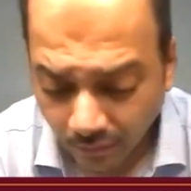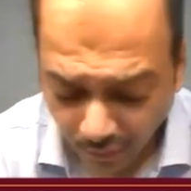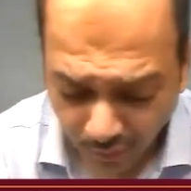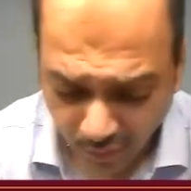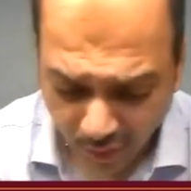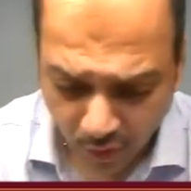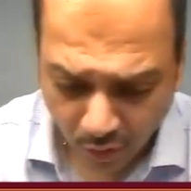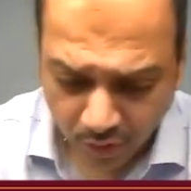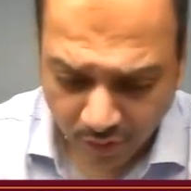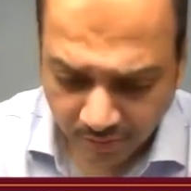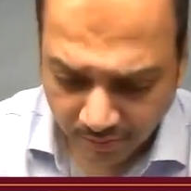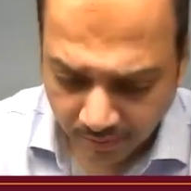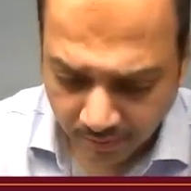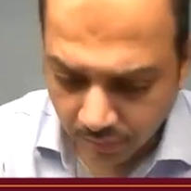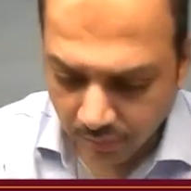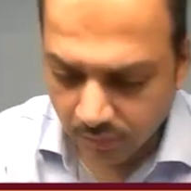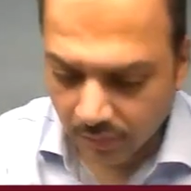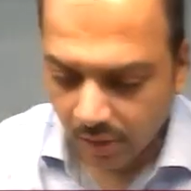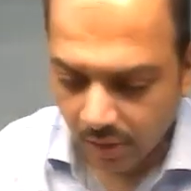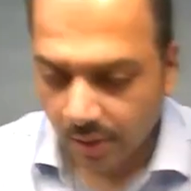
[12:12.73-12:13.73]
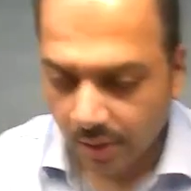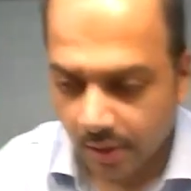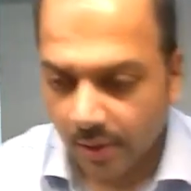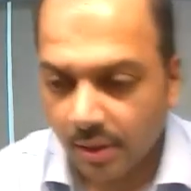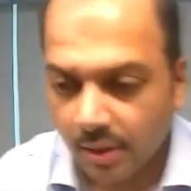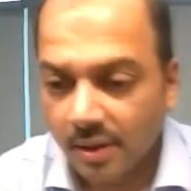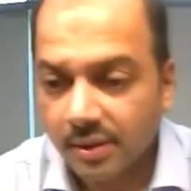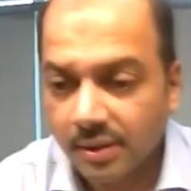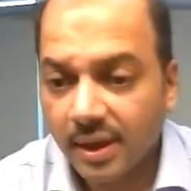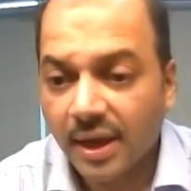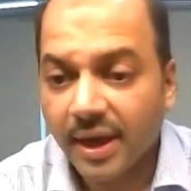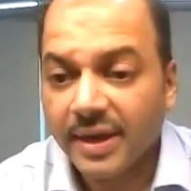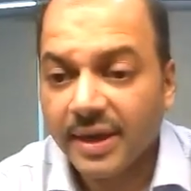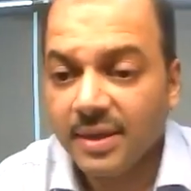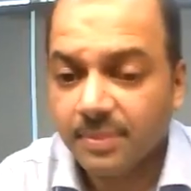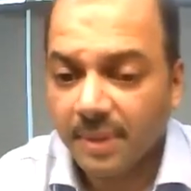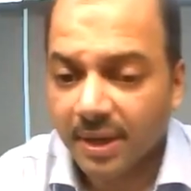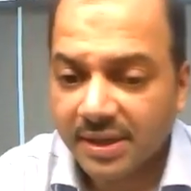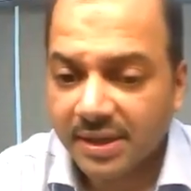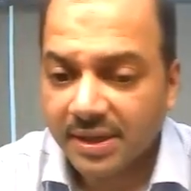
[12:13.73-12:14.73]
Because the
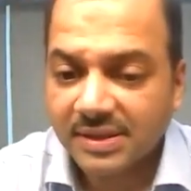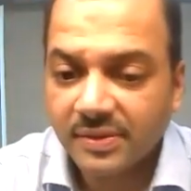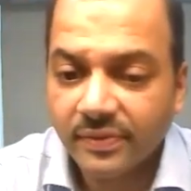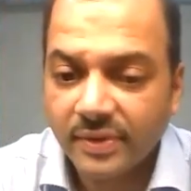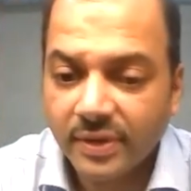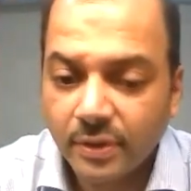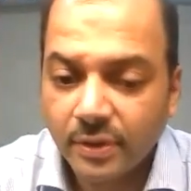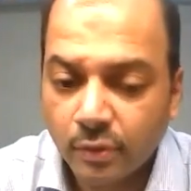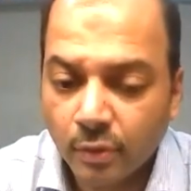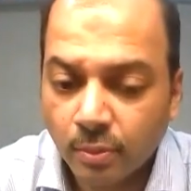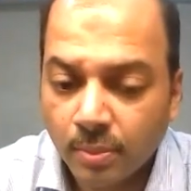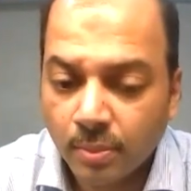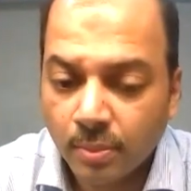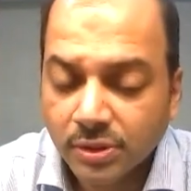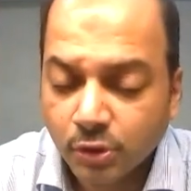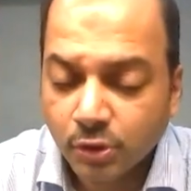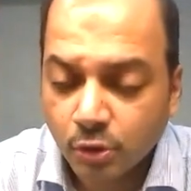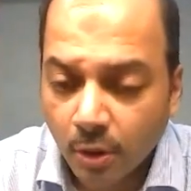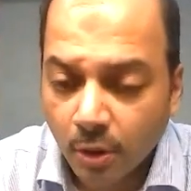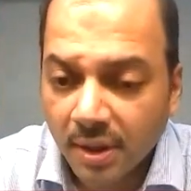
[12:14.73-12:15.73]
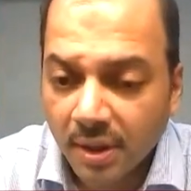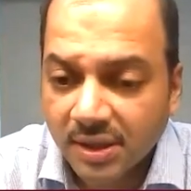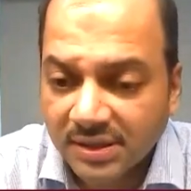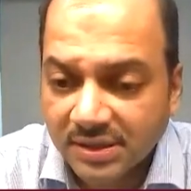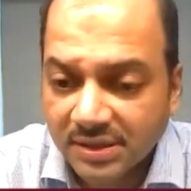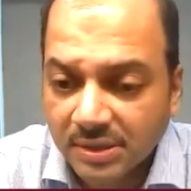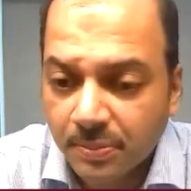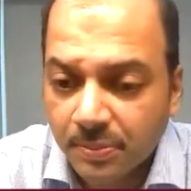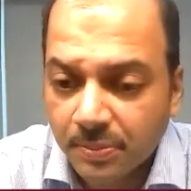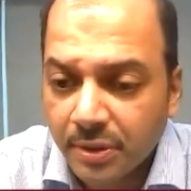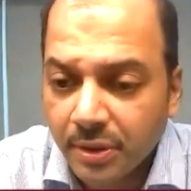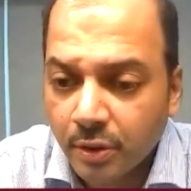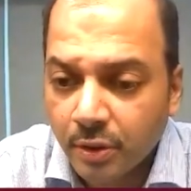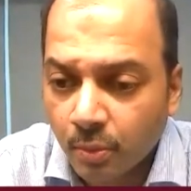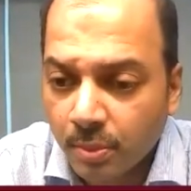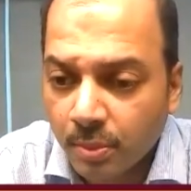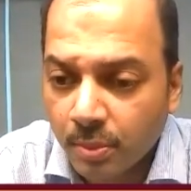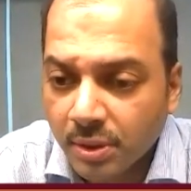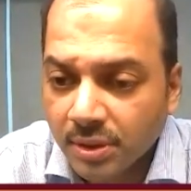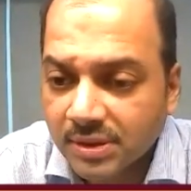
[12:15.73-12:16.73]
hiring markets are very robust, job markets are pretty
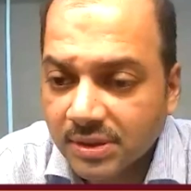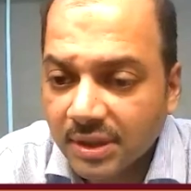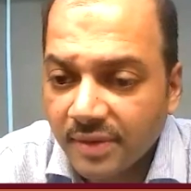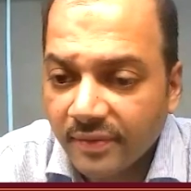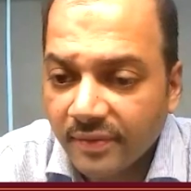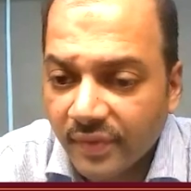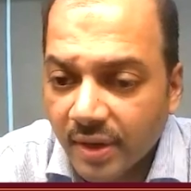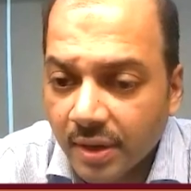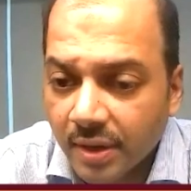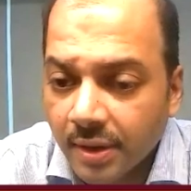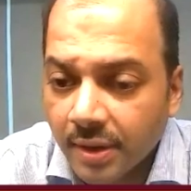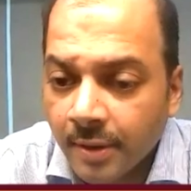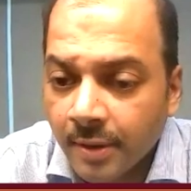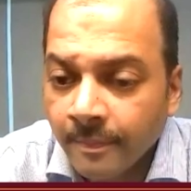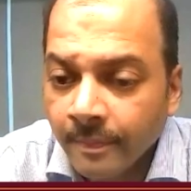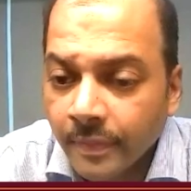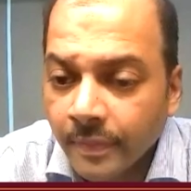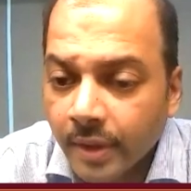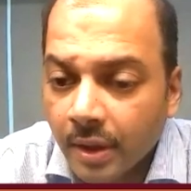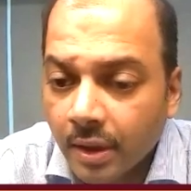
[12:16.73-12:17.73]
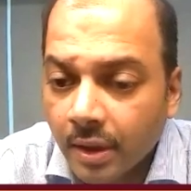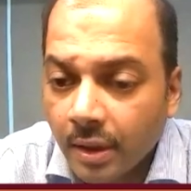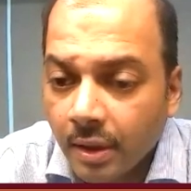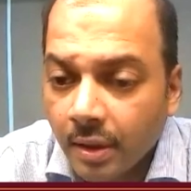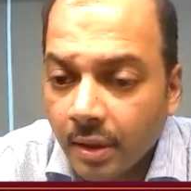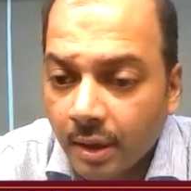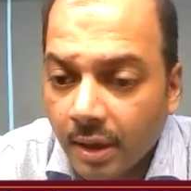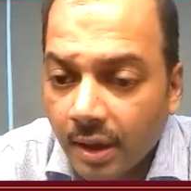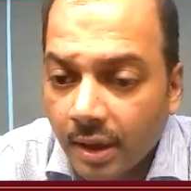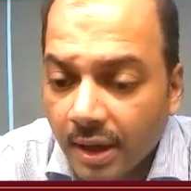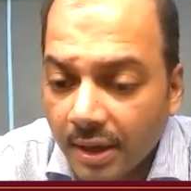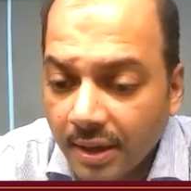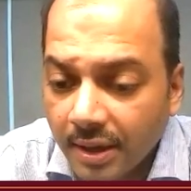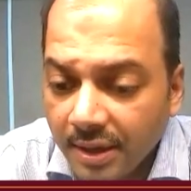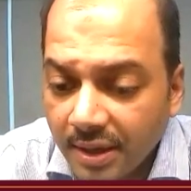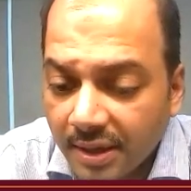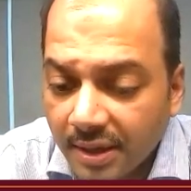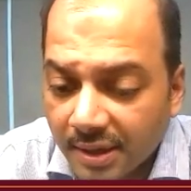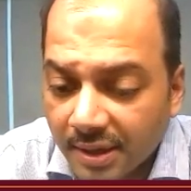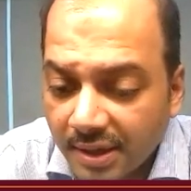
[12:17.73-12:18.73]
robust. In fact,
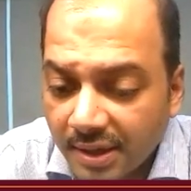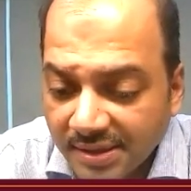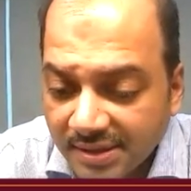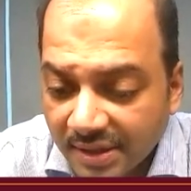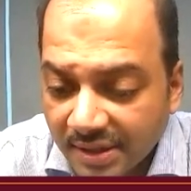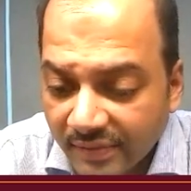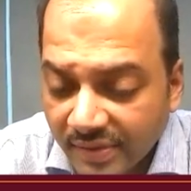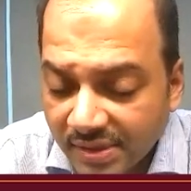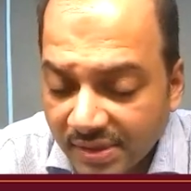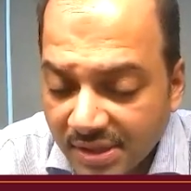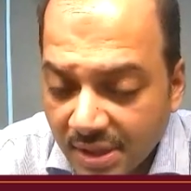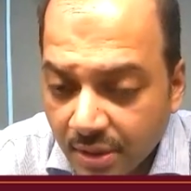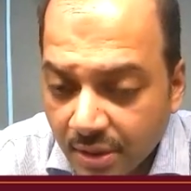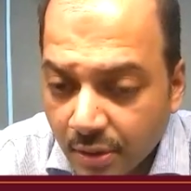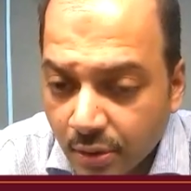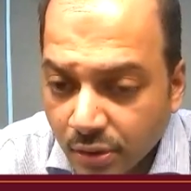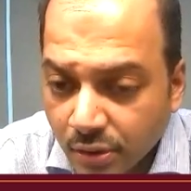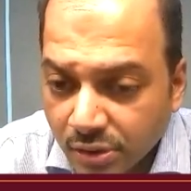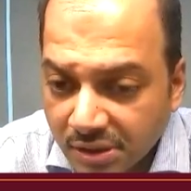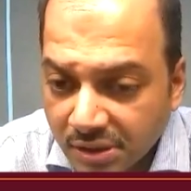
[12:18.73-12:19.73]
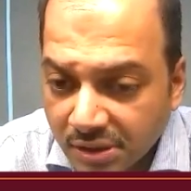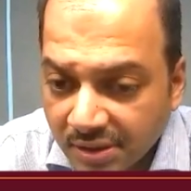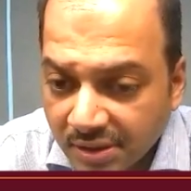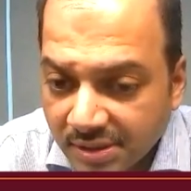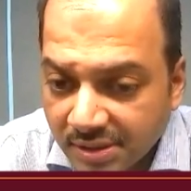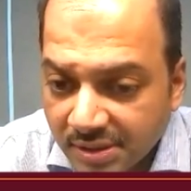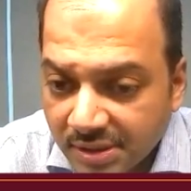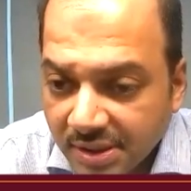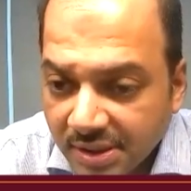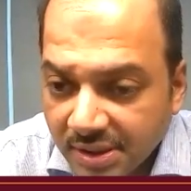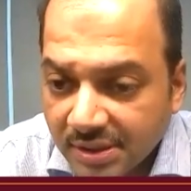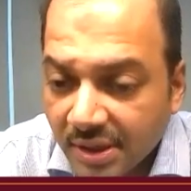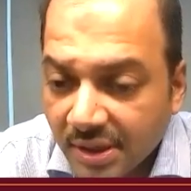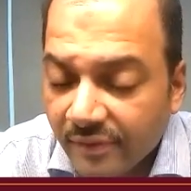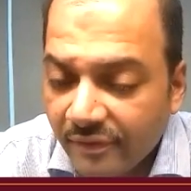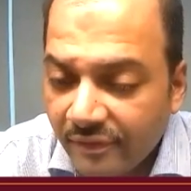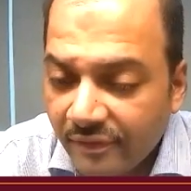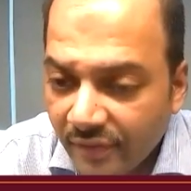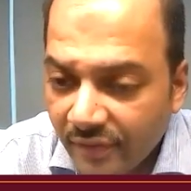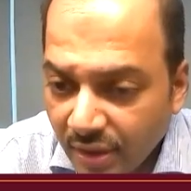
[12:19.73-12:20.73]
hiring trends that we see across industries
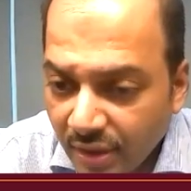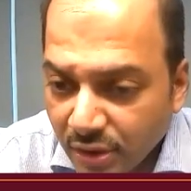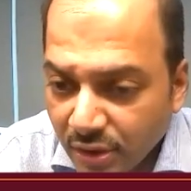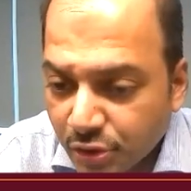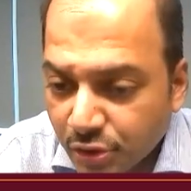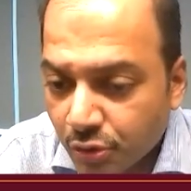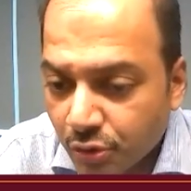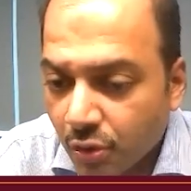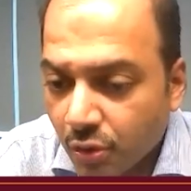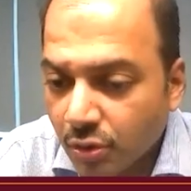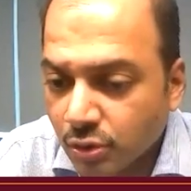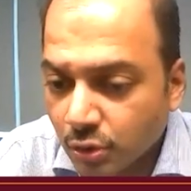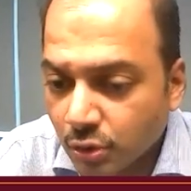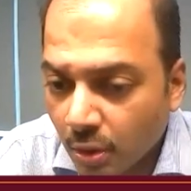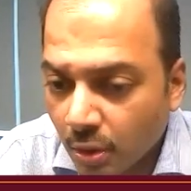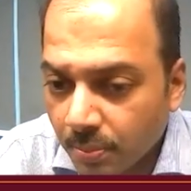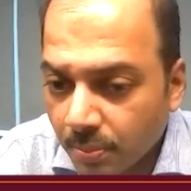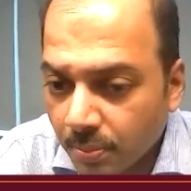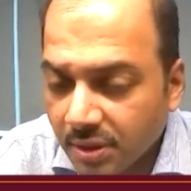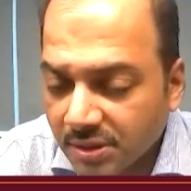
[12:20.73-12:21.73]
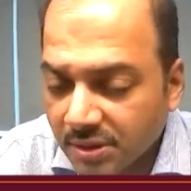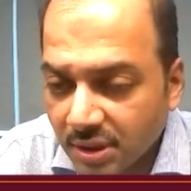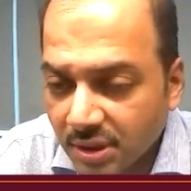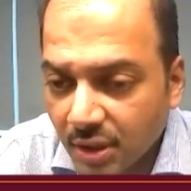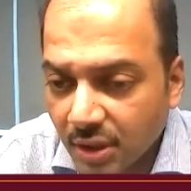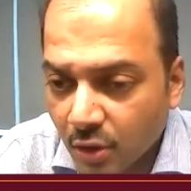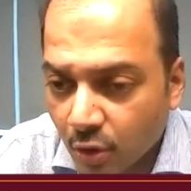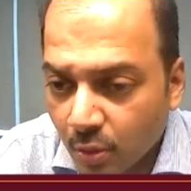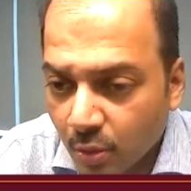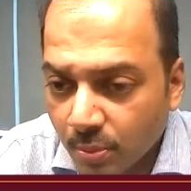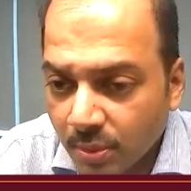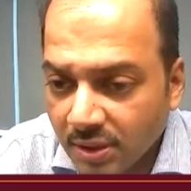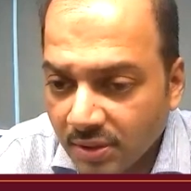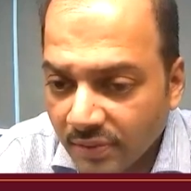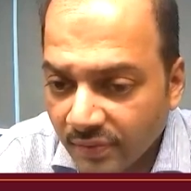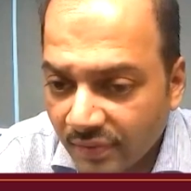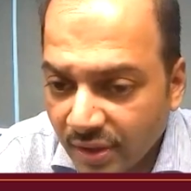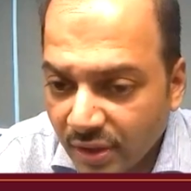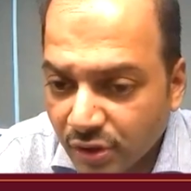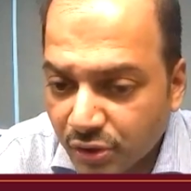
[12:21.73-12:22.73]
are very strong. Job creation in the economy
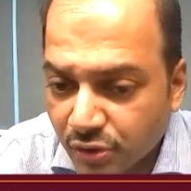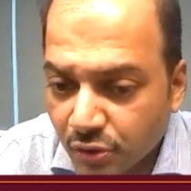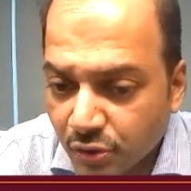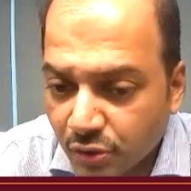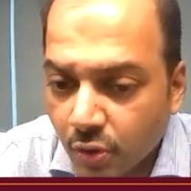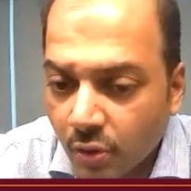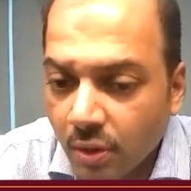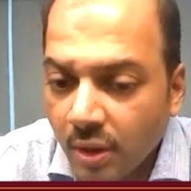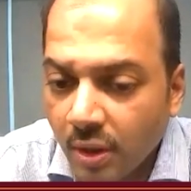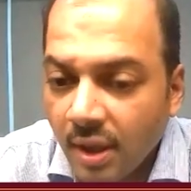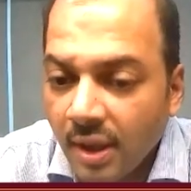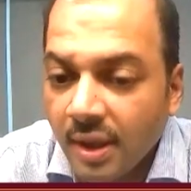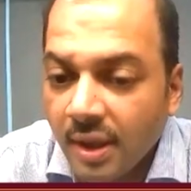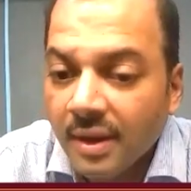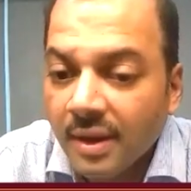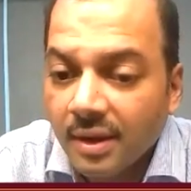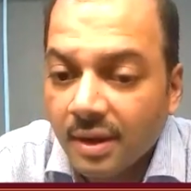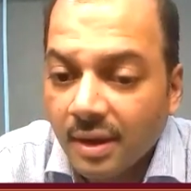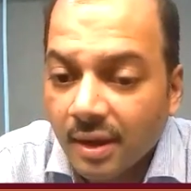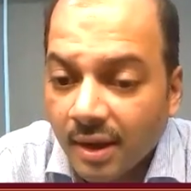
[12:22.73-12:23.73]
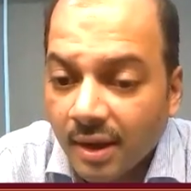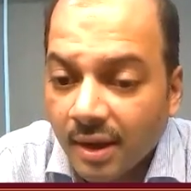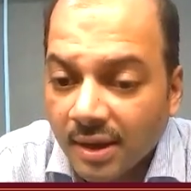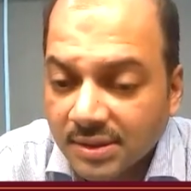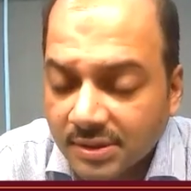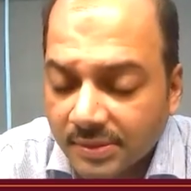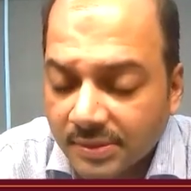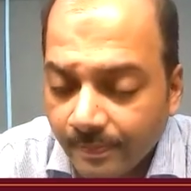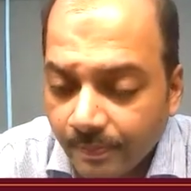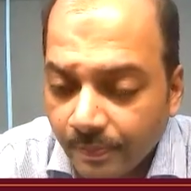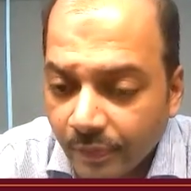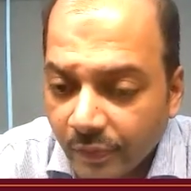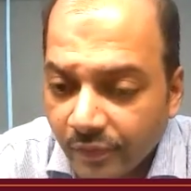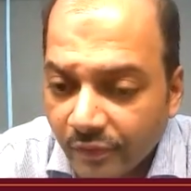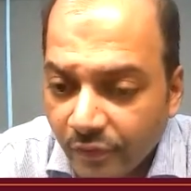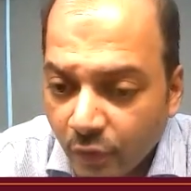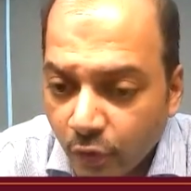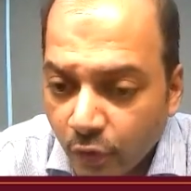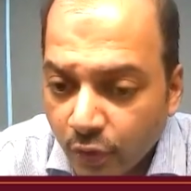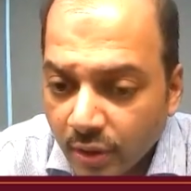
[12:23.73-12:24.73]
is very strong. Last
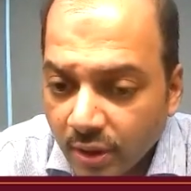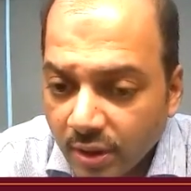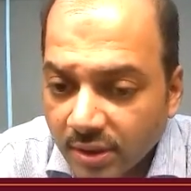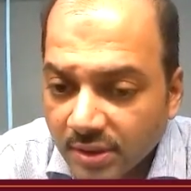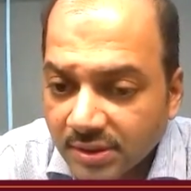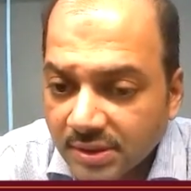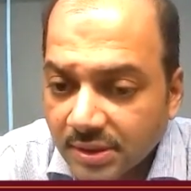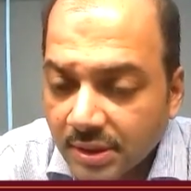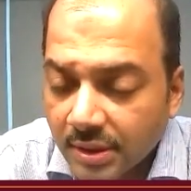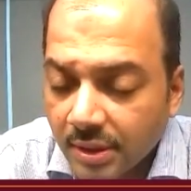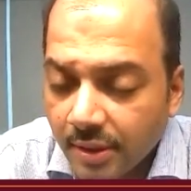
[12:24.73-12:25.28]
3 years,